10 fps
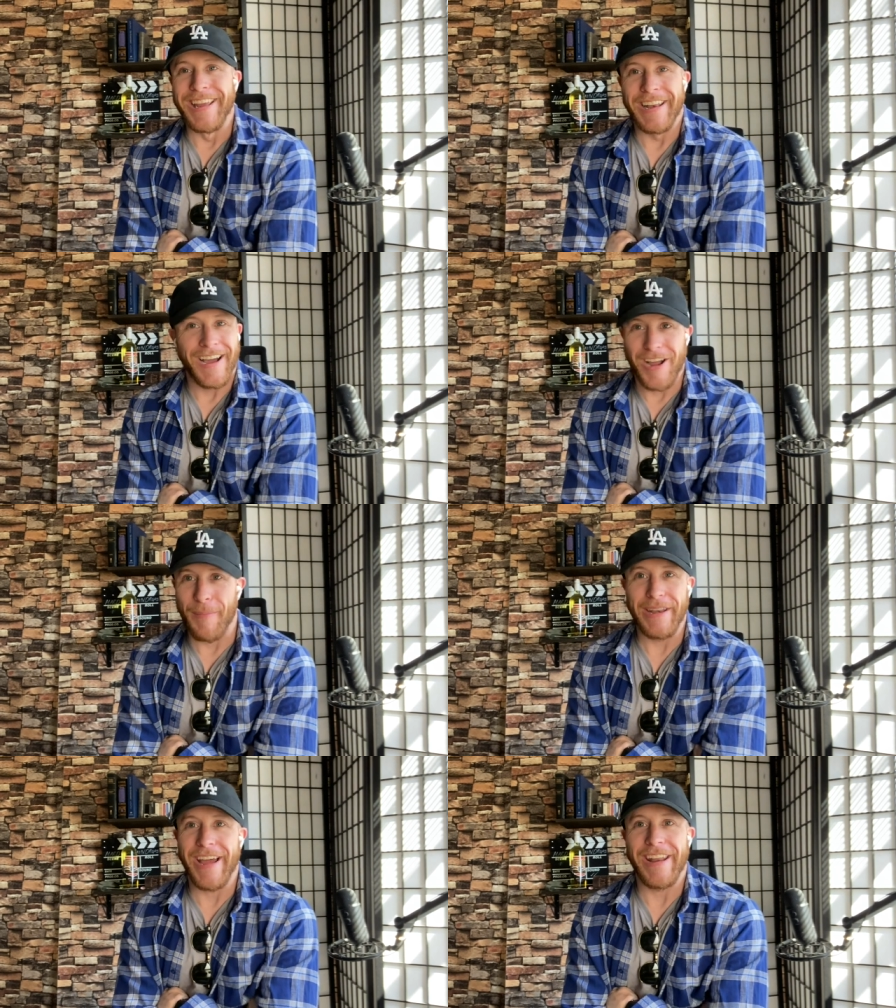not
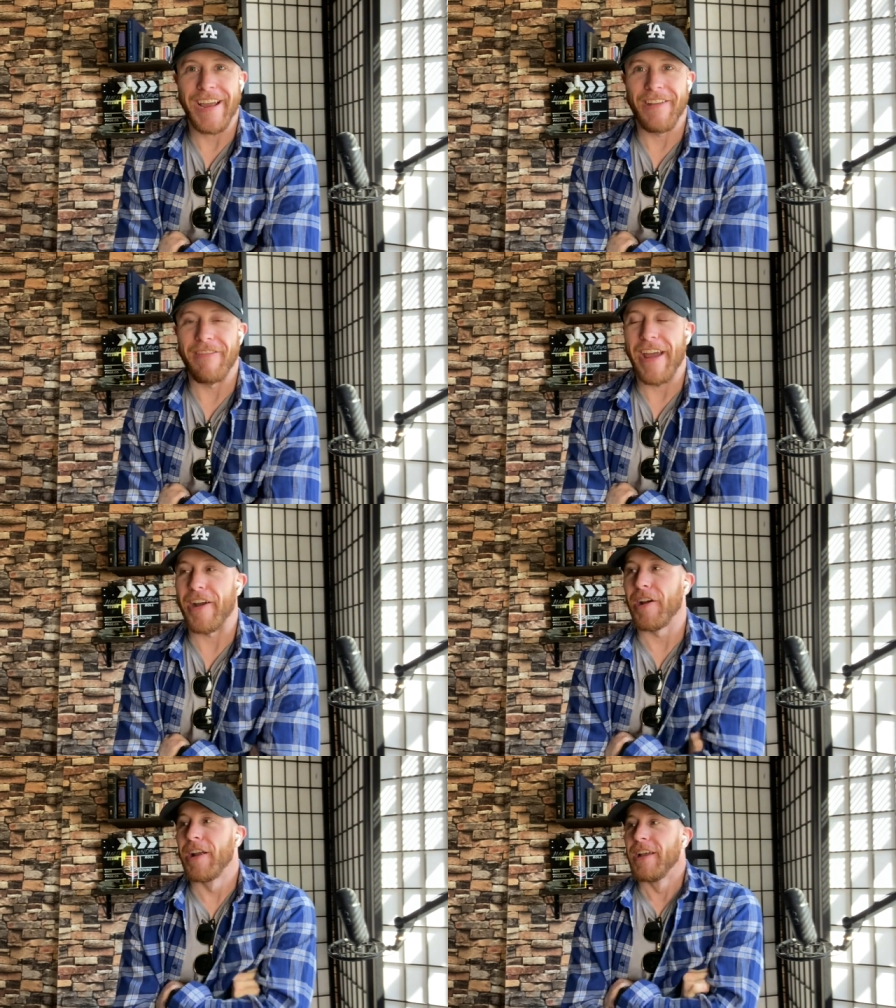coming down that
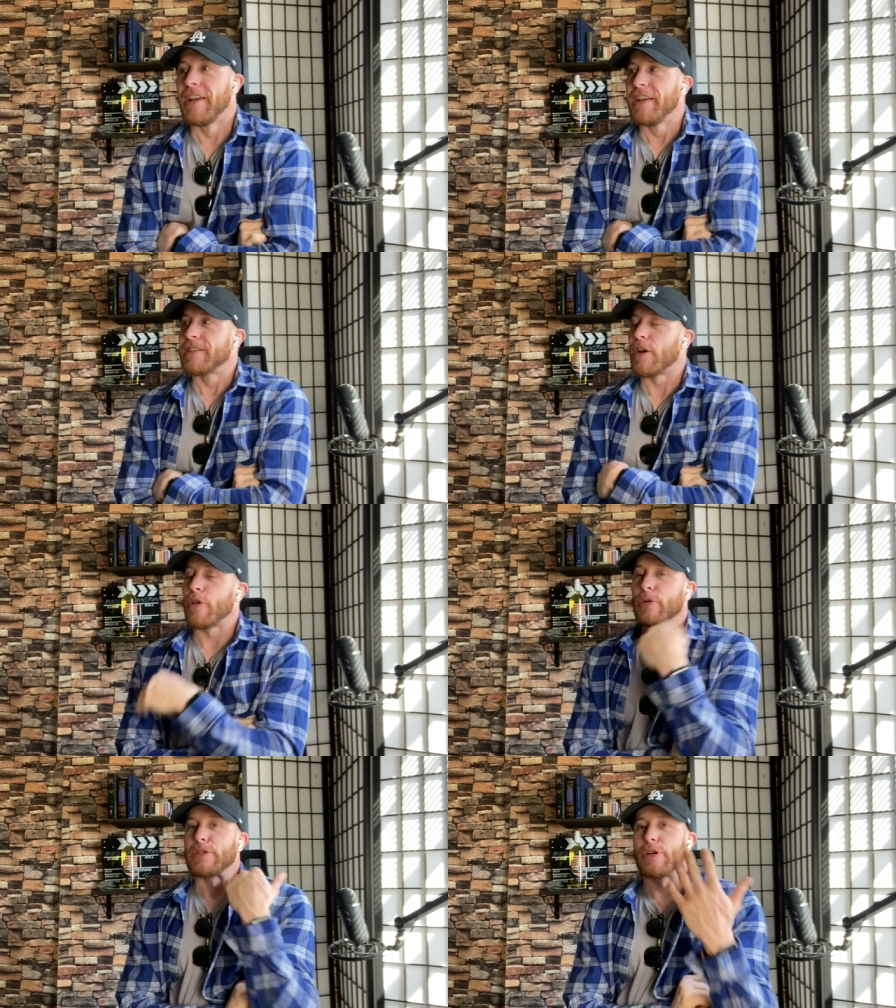conveyor. So
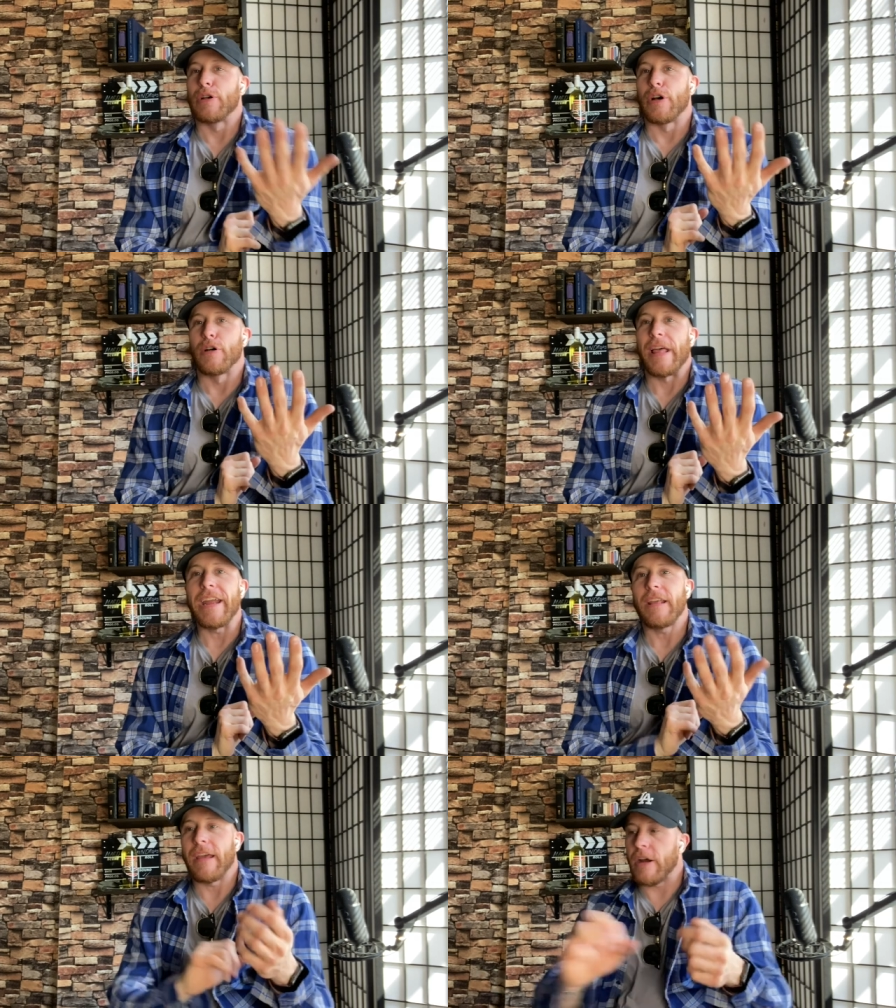there was a, a
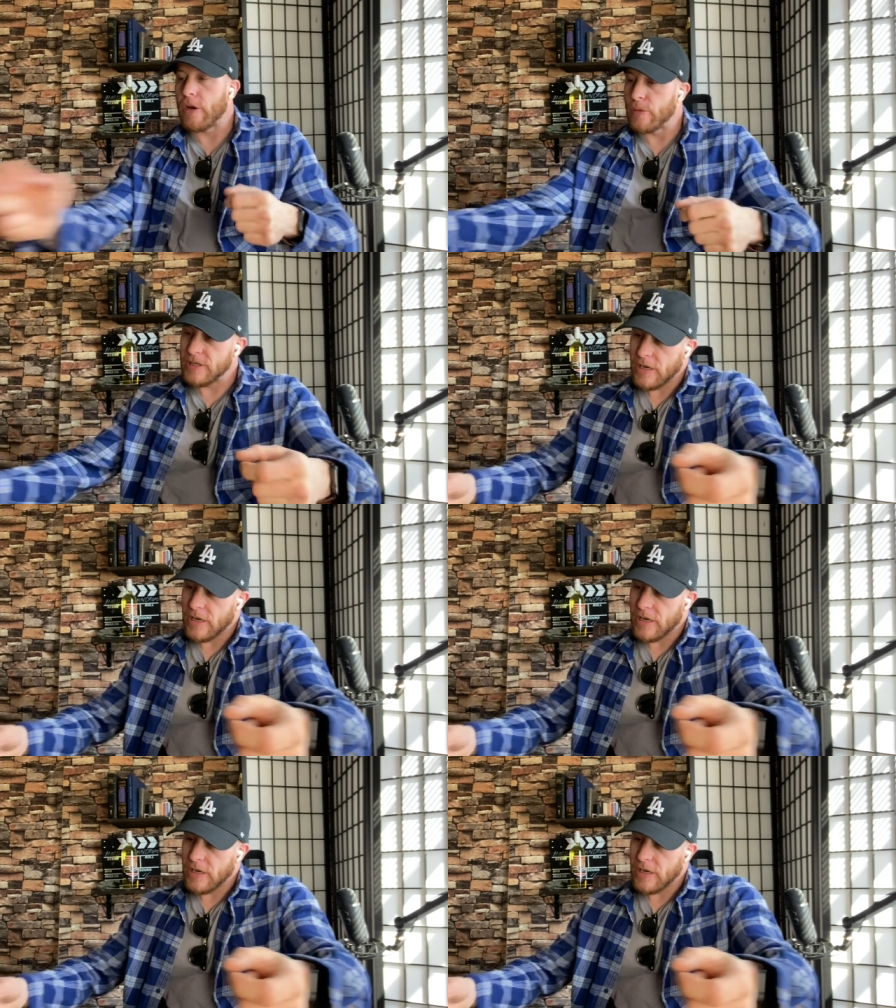lady there who was, you